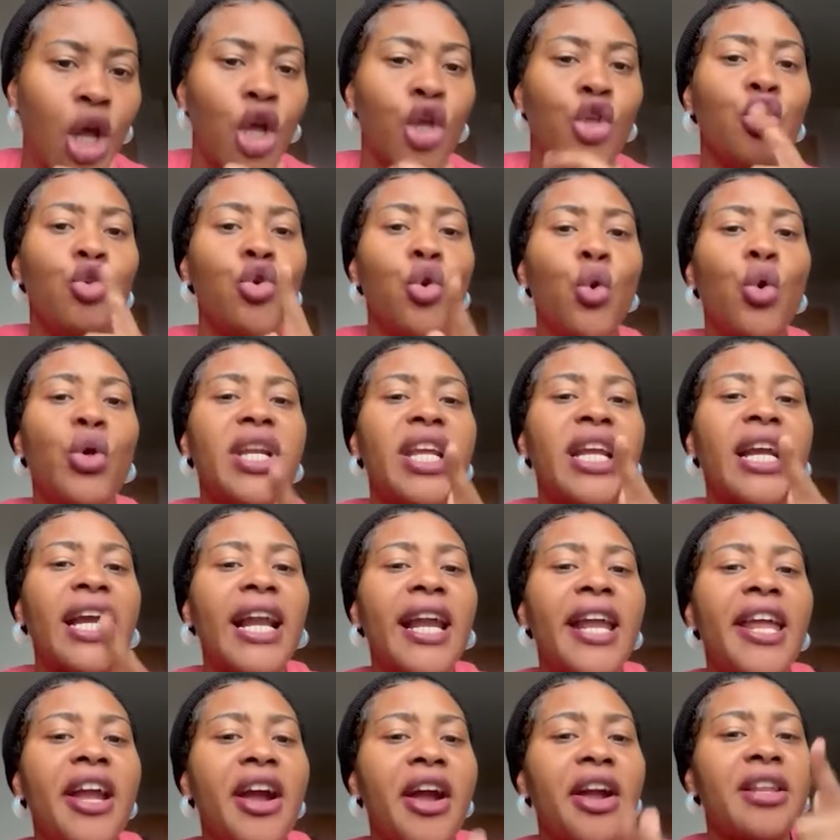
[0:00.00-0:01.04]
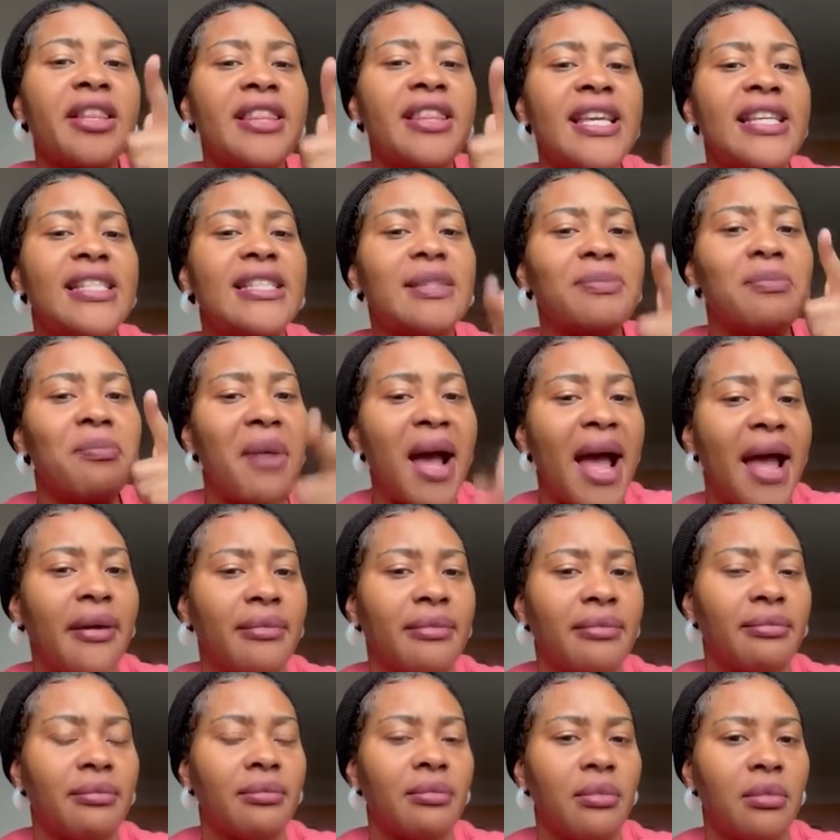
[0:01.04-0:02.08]
You declared this
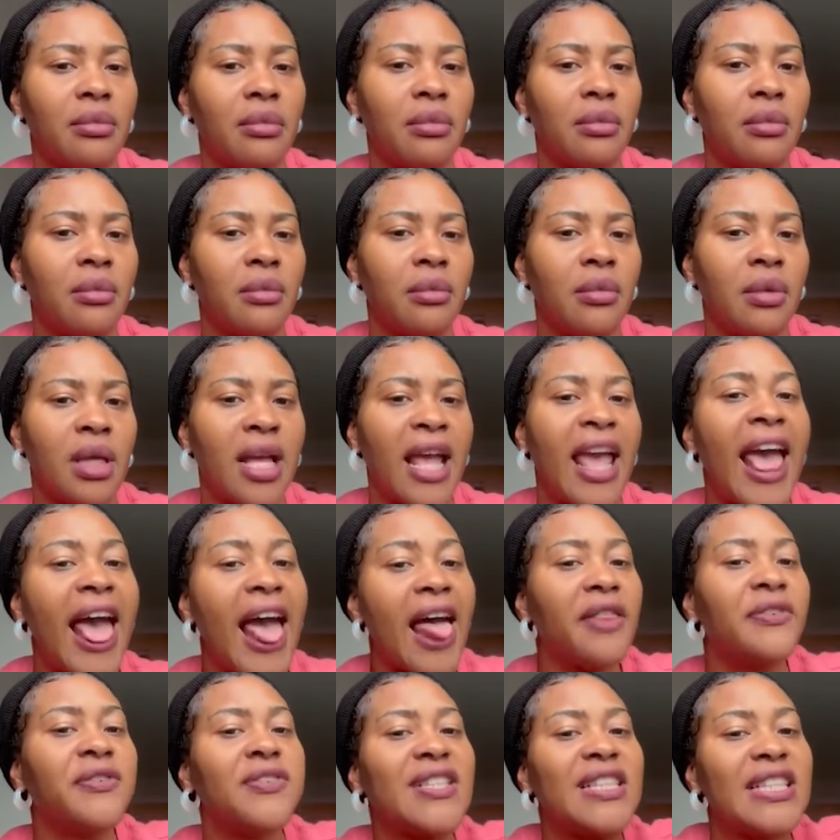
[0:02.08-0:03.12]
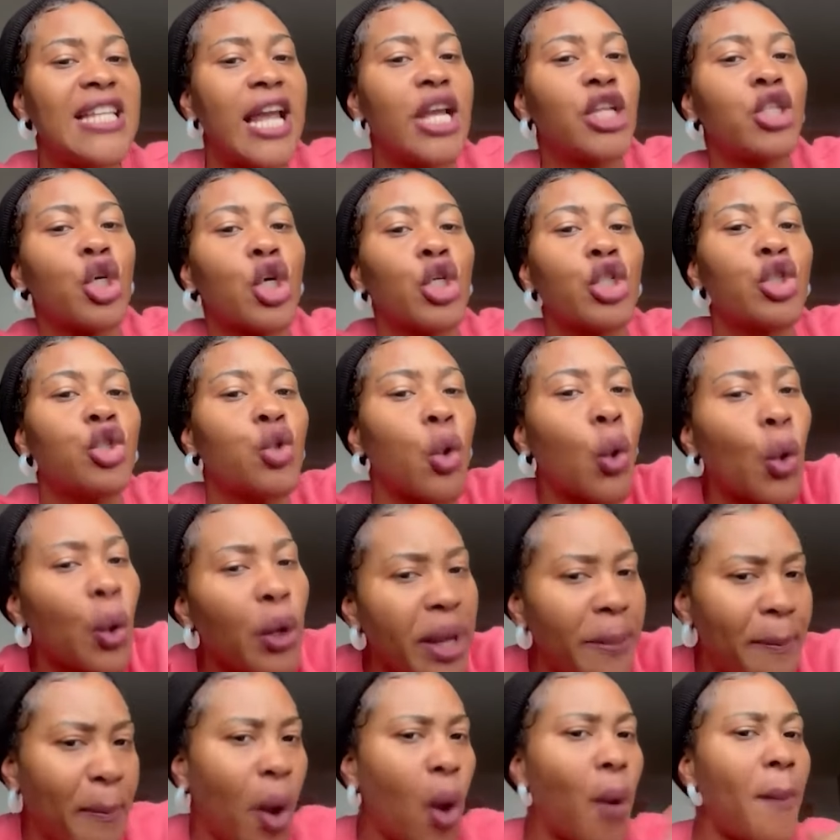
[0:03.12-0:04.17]
man health status to
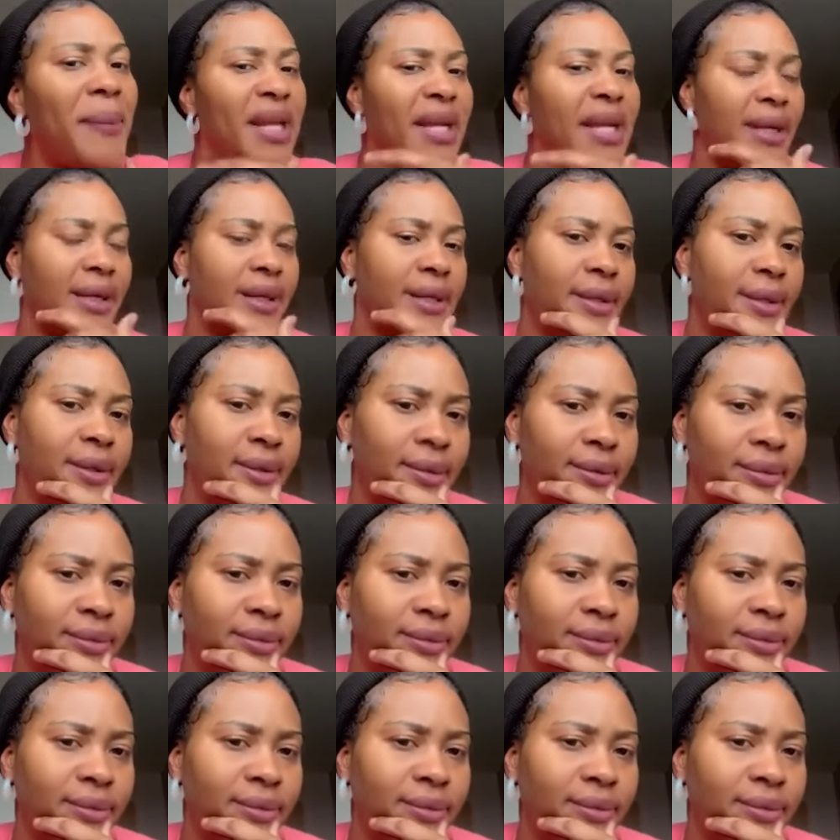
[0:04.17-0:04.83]
the public.